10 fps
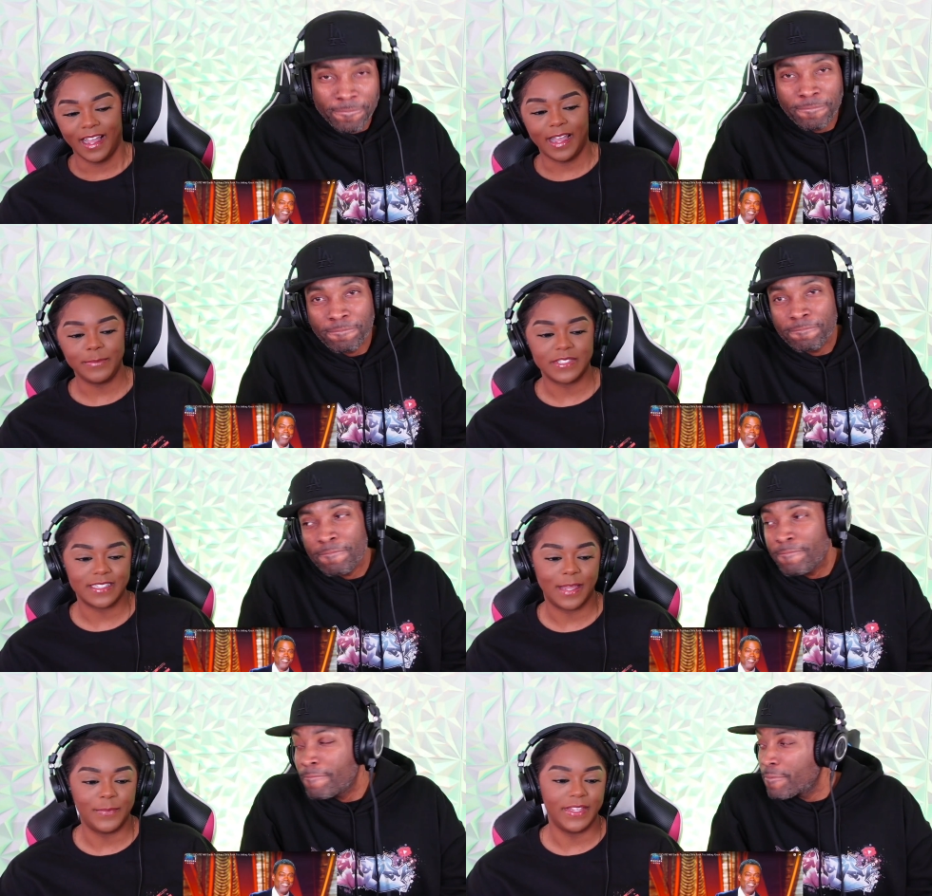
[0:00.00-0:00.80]
Speaker 1: I'm just
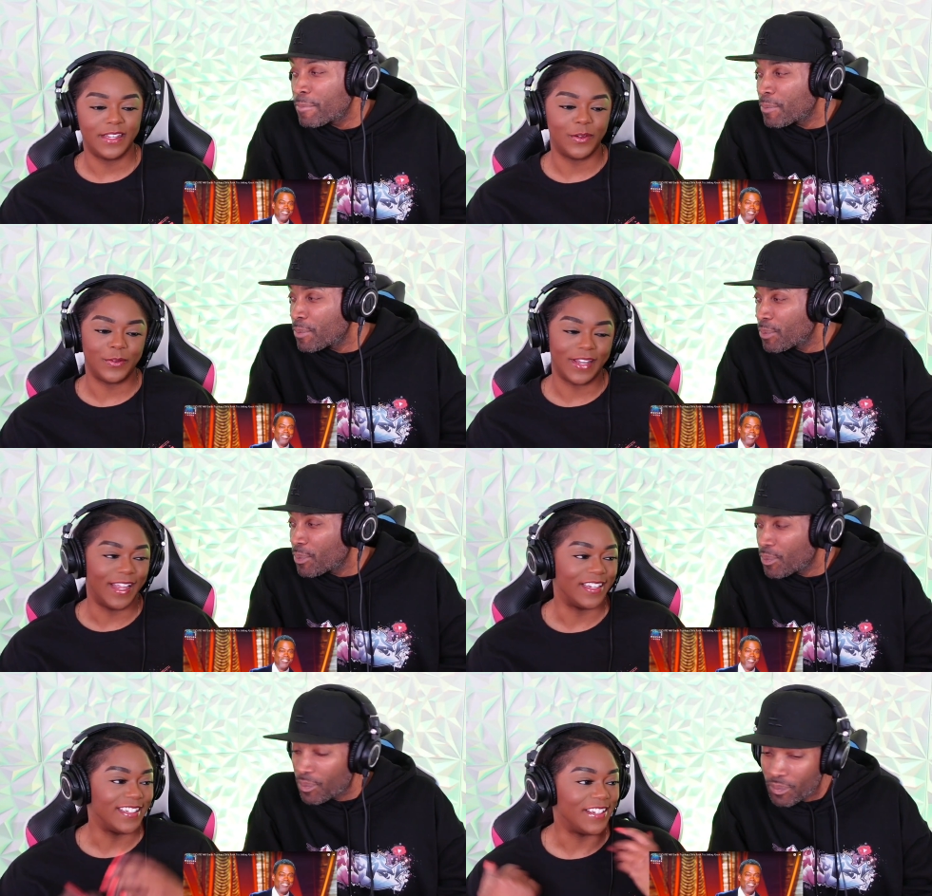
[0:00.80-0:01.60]
not big on
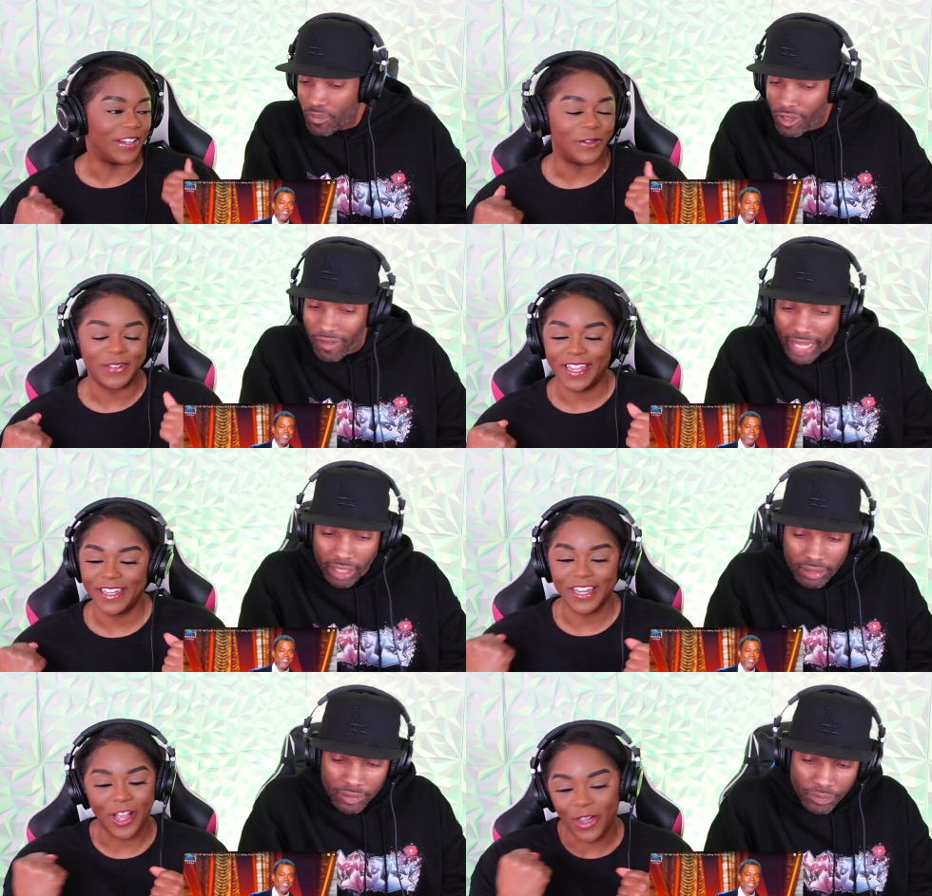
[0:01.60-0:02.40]
like you know Fighting.
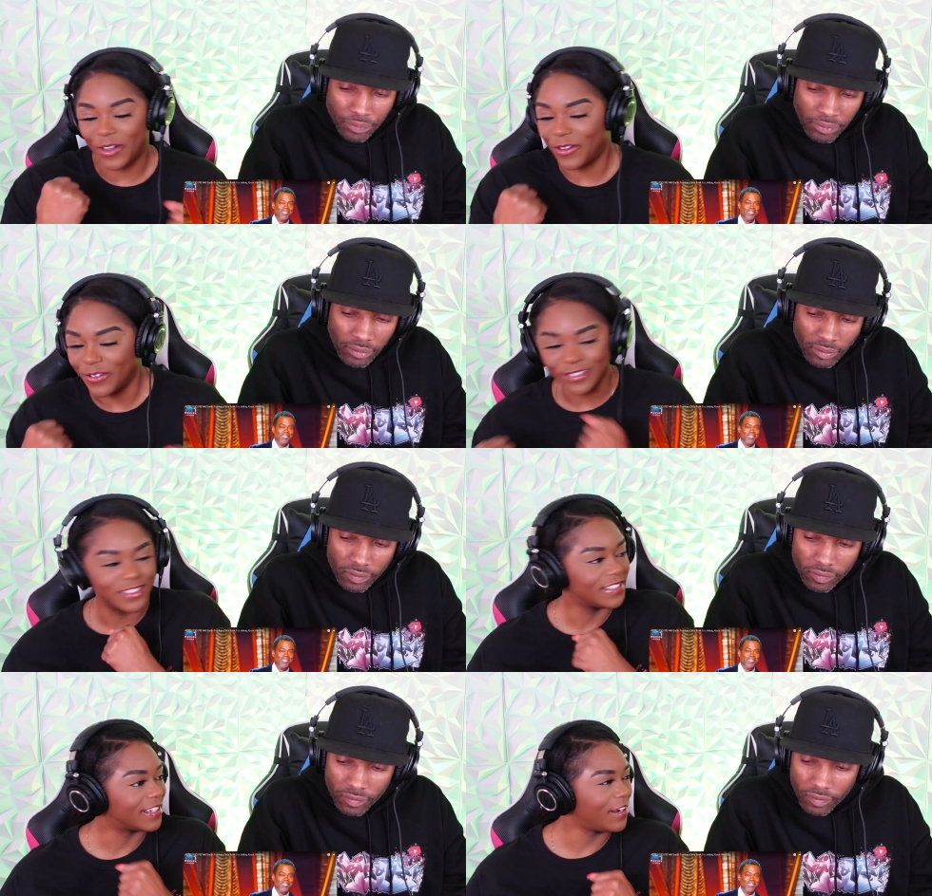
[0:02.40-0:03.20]
getting all
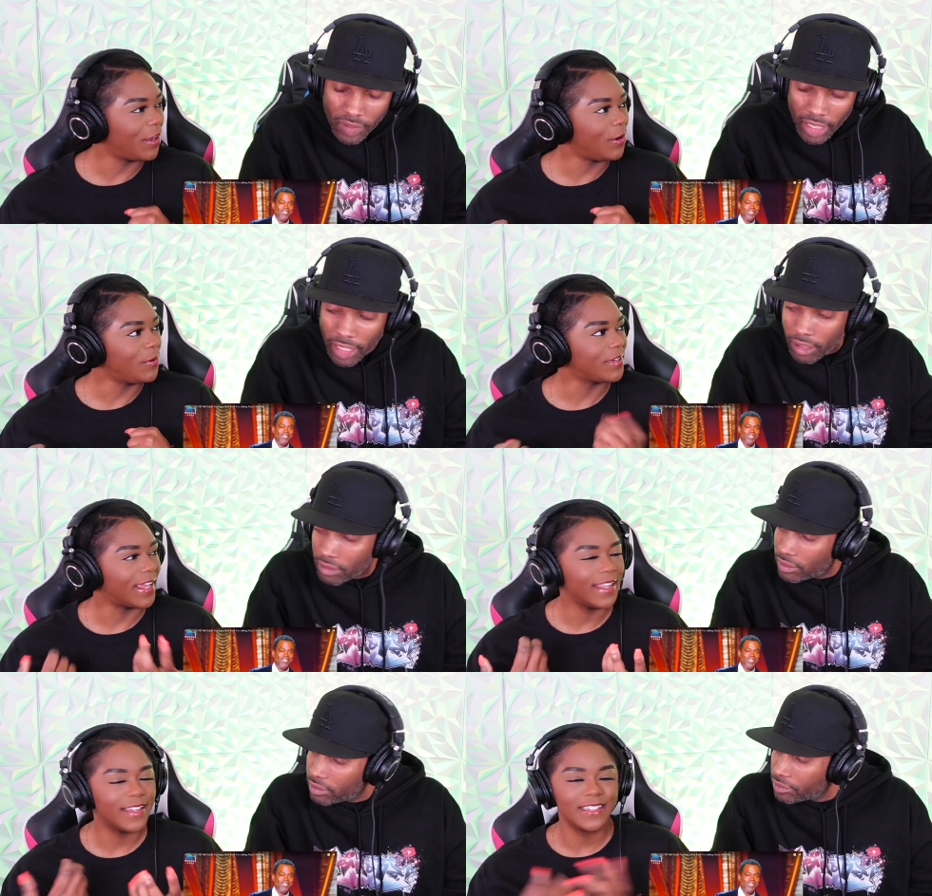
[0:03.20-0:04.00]
you know, yeah.
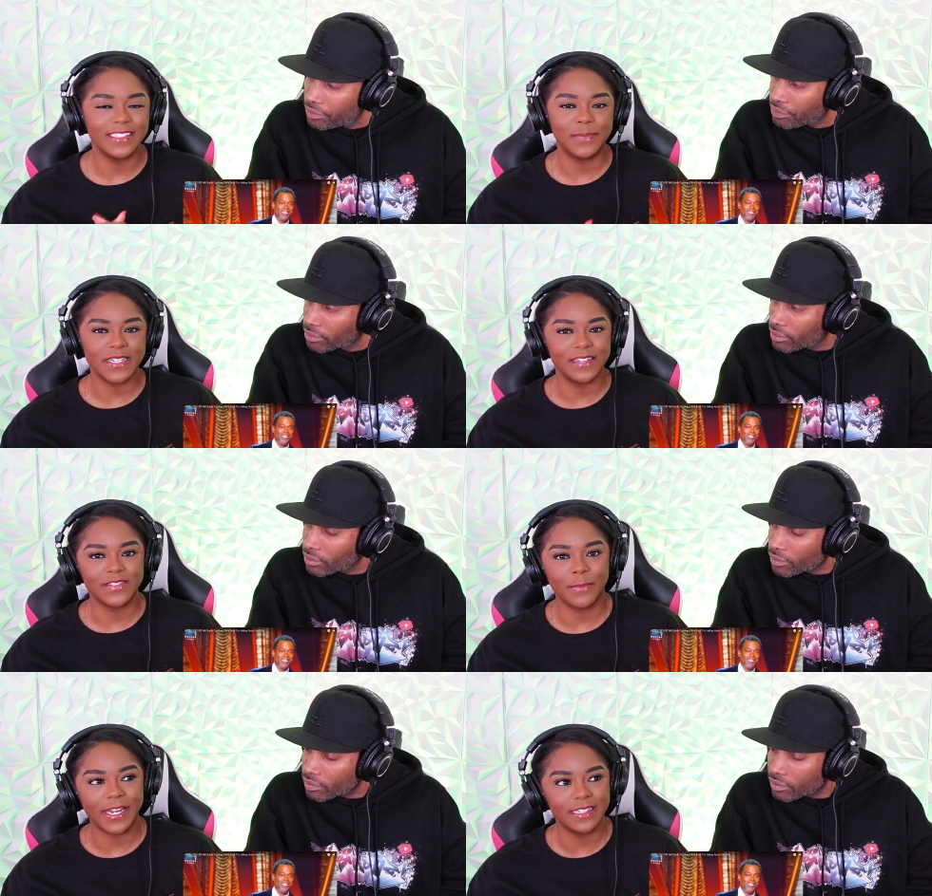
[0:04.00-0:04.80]
like especially if
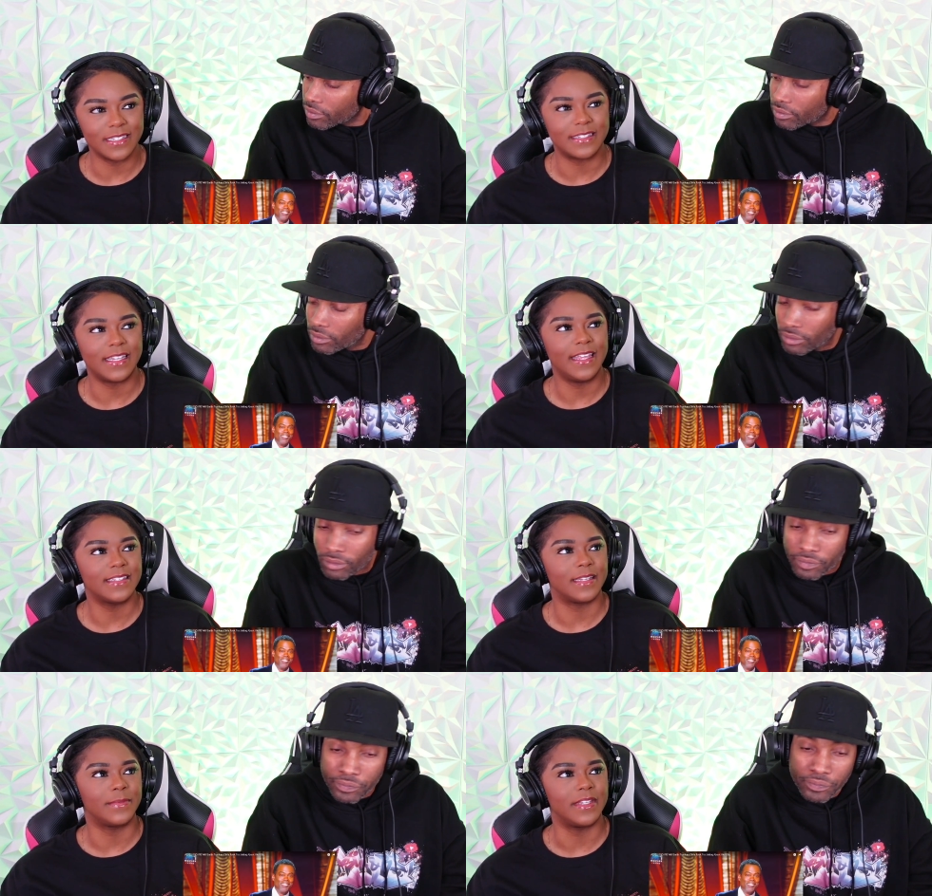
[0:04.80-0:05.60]
somebody just said
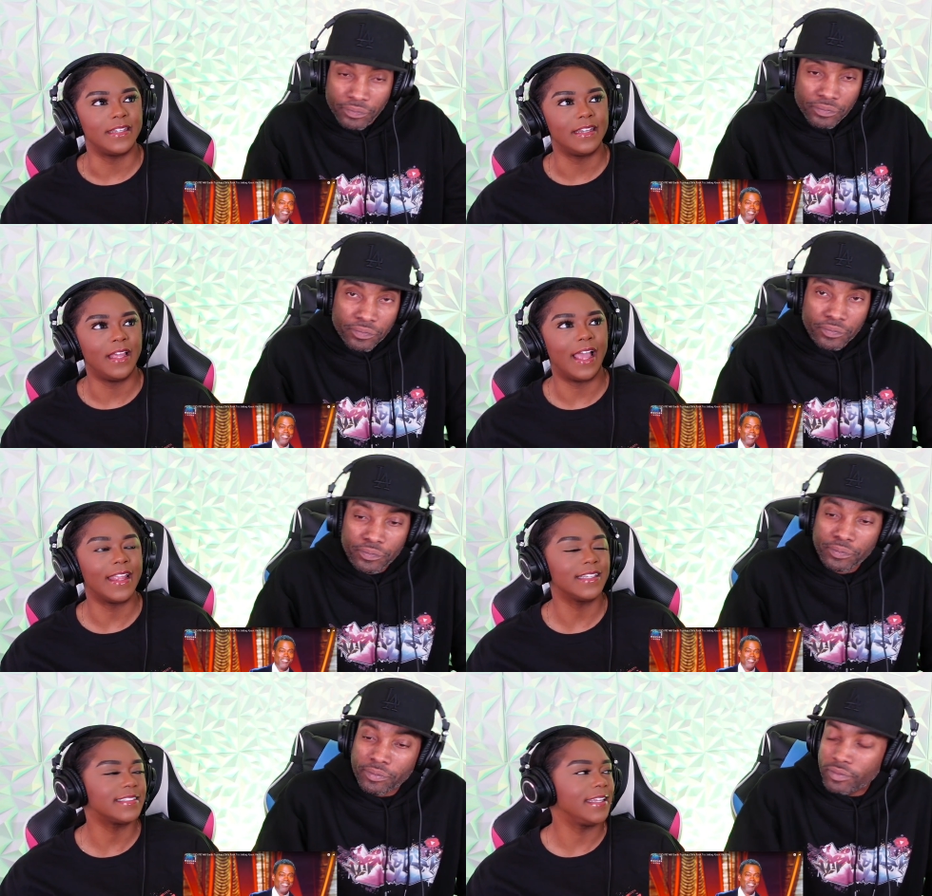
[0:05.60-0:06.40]
something. I
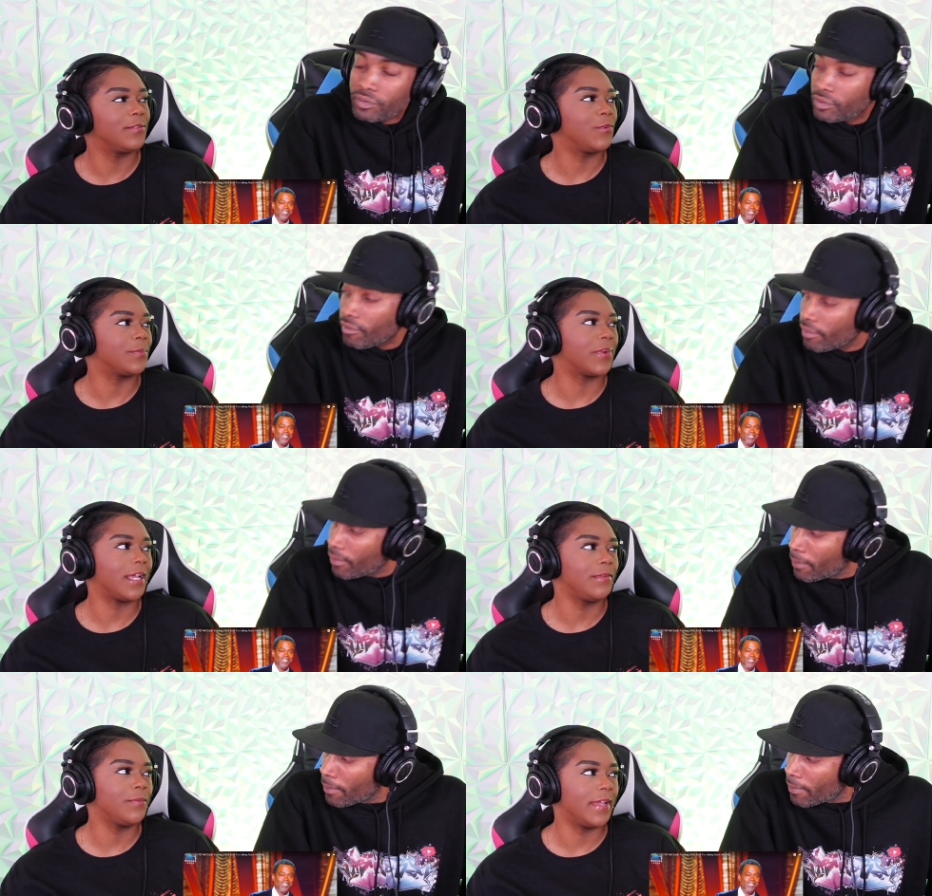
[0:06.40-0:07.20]
guess, and what
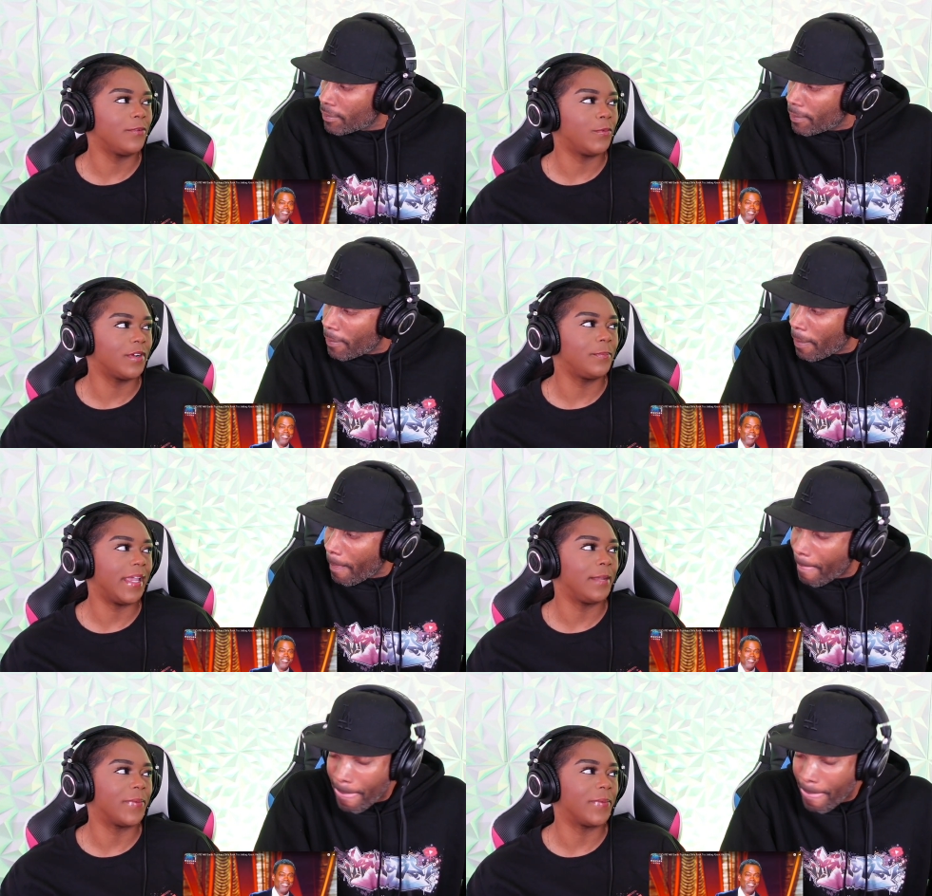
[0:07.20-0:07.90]
probably would have made it